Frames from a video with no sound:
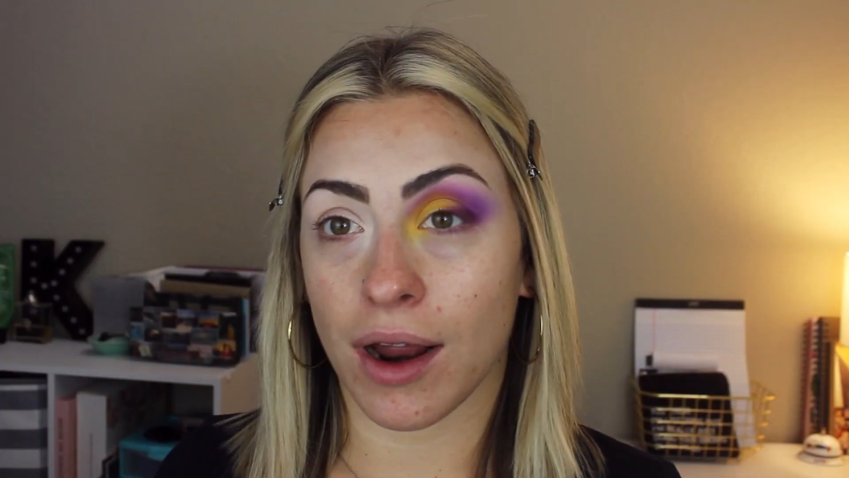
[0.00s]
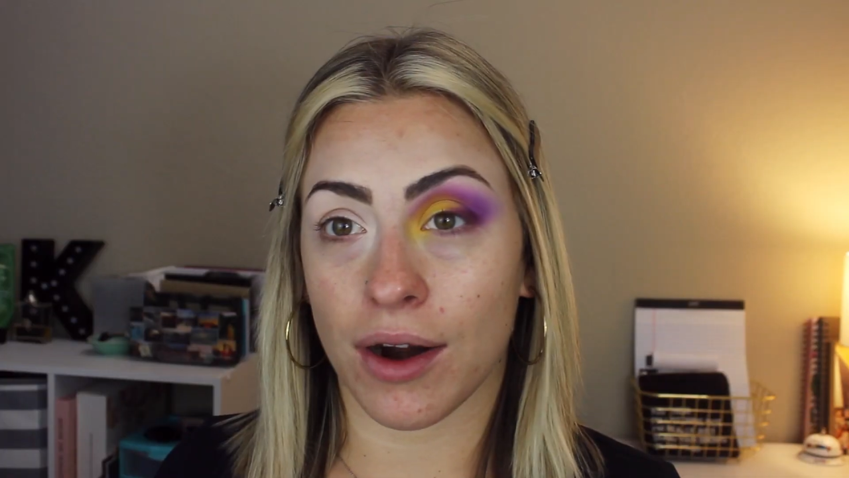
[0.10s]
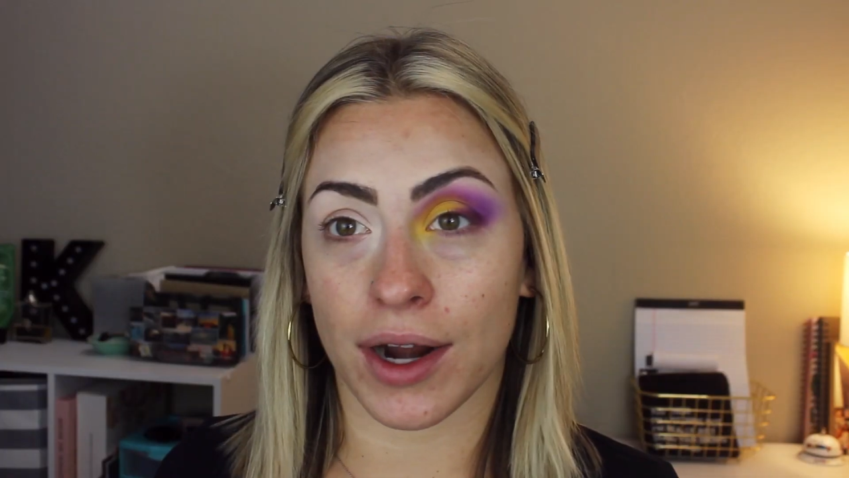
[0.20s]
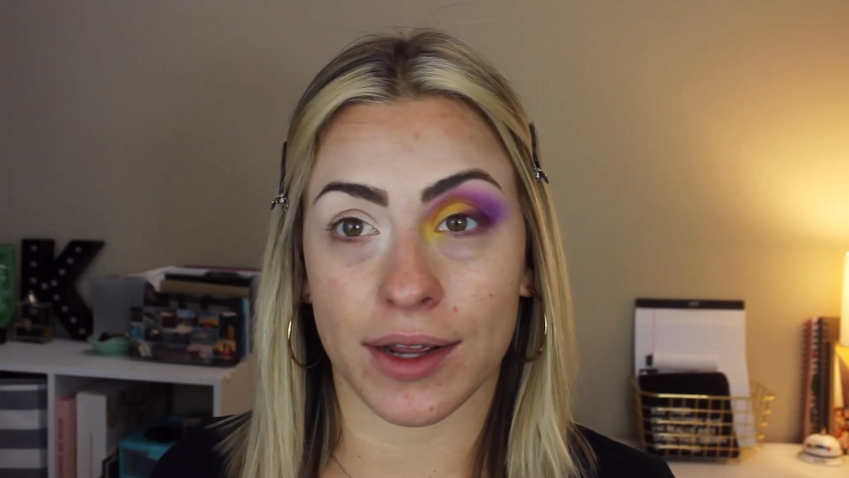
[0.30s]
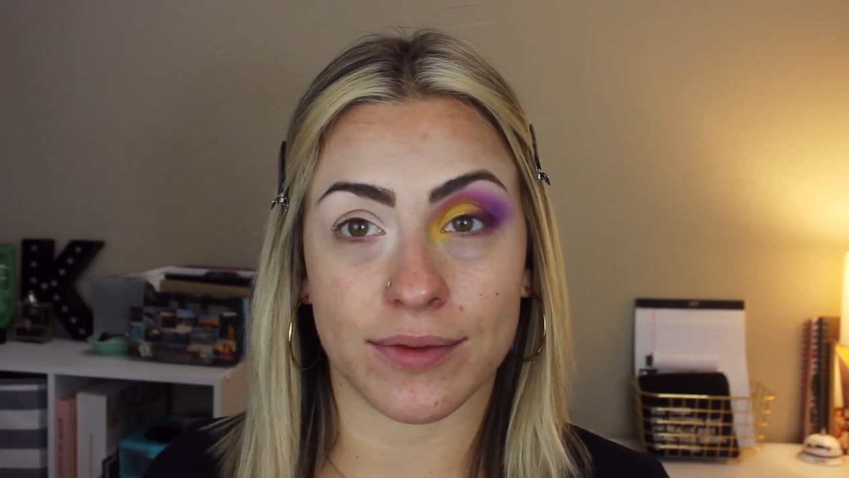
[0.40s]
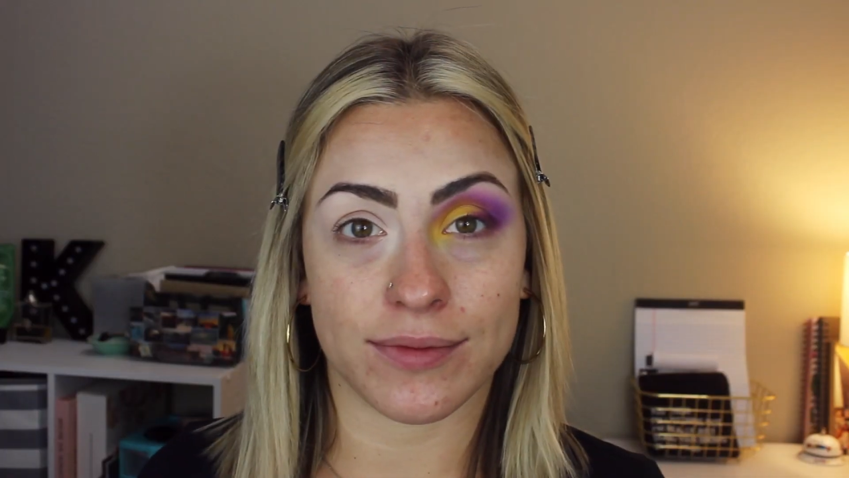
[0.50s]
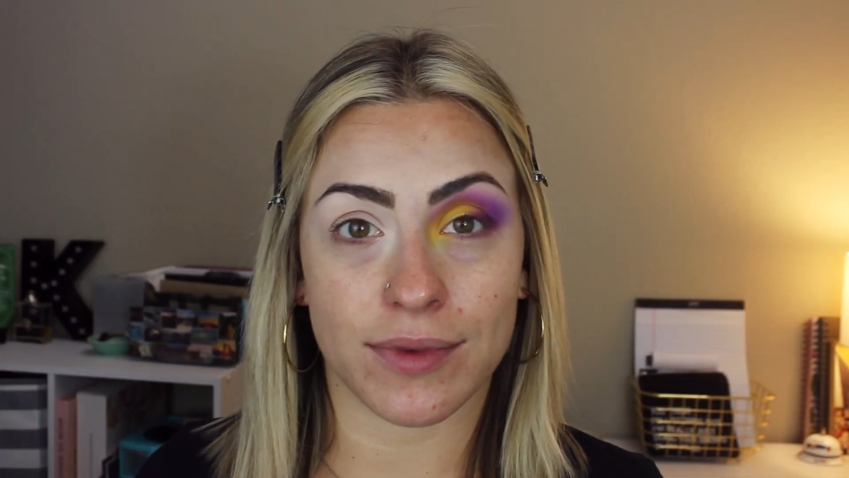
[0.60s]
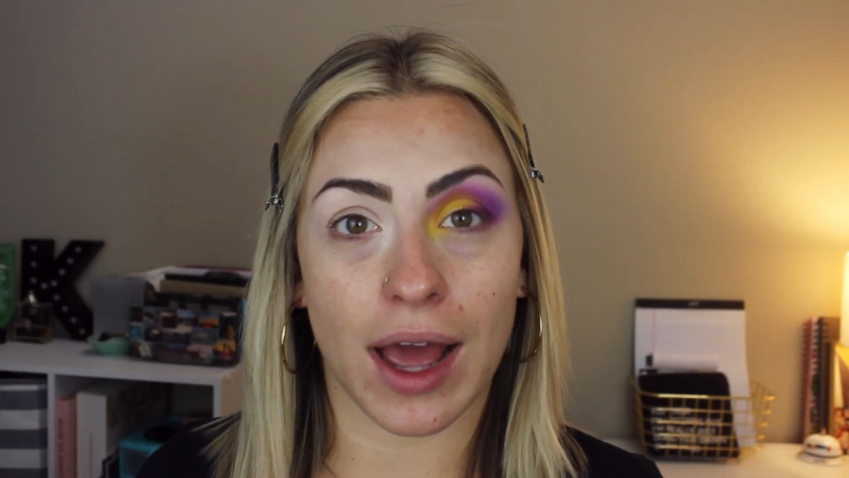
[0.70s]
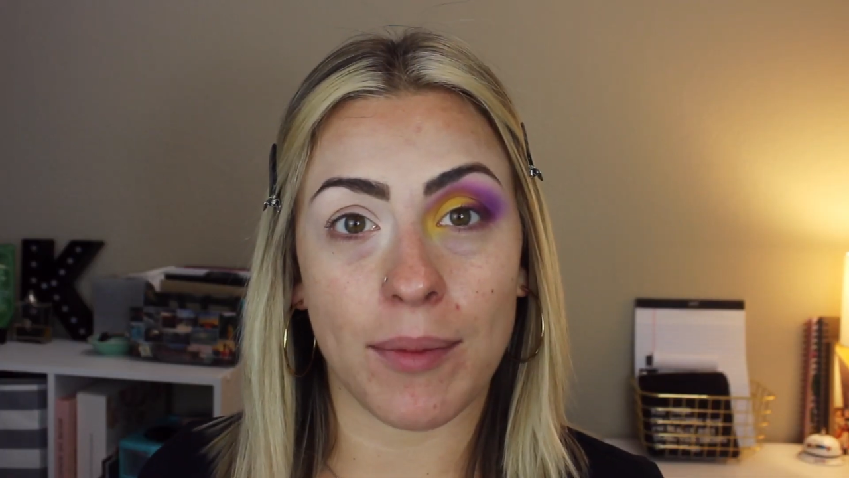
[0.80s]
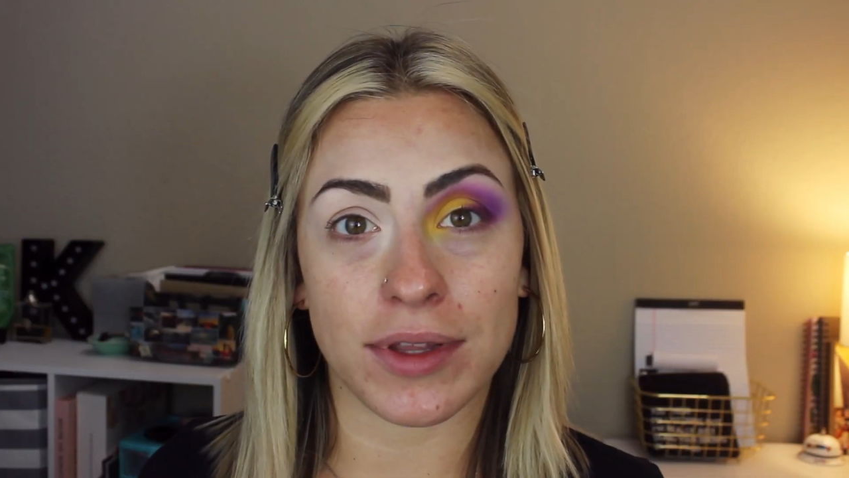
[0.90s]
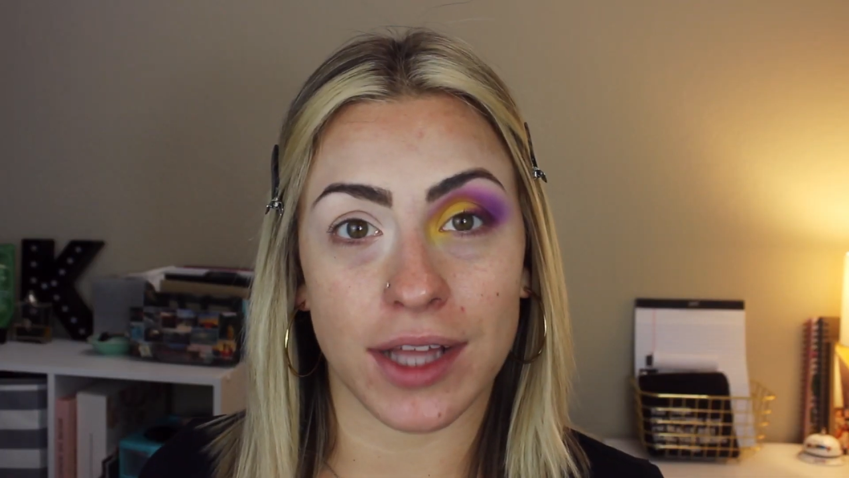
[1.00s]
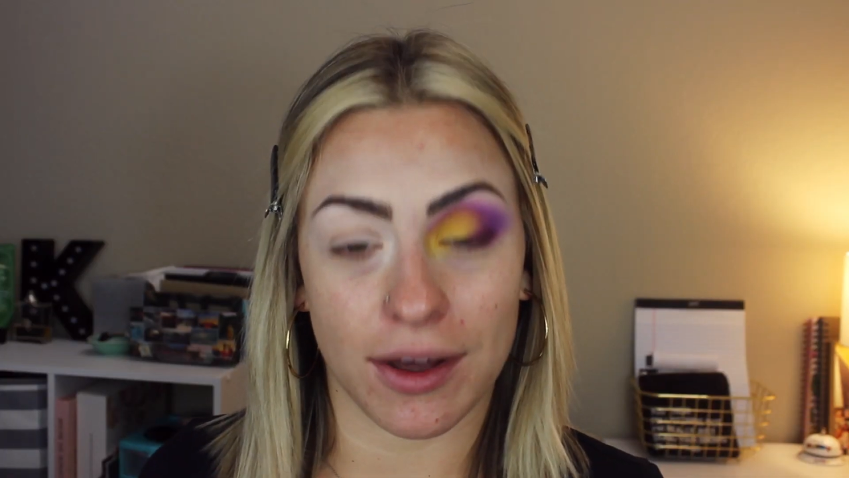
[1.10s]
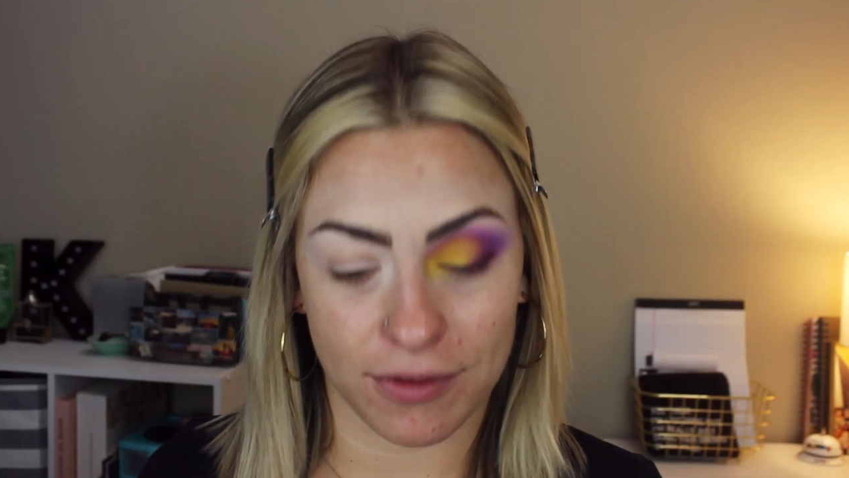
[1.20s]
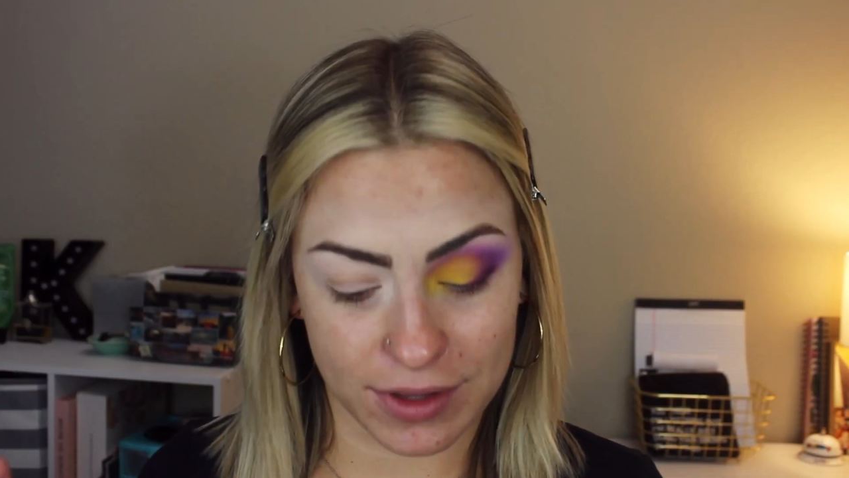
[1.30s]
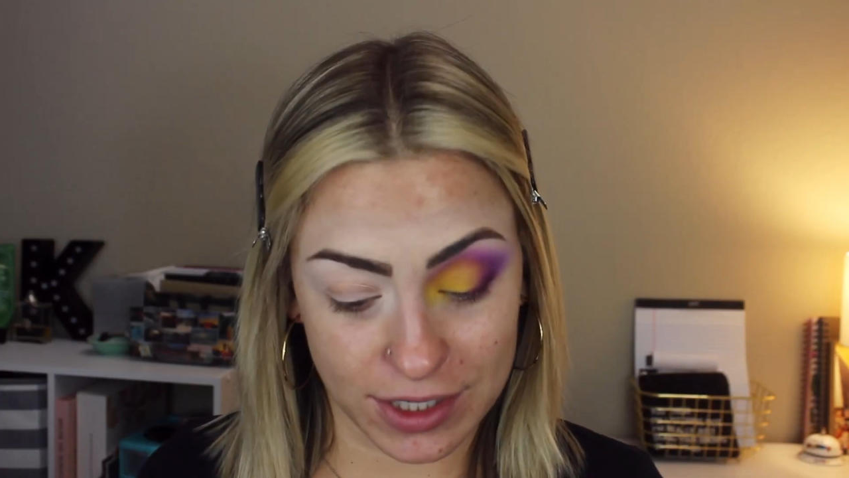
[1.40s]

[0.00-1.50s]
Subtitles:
All right, I'm in love.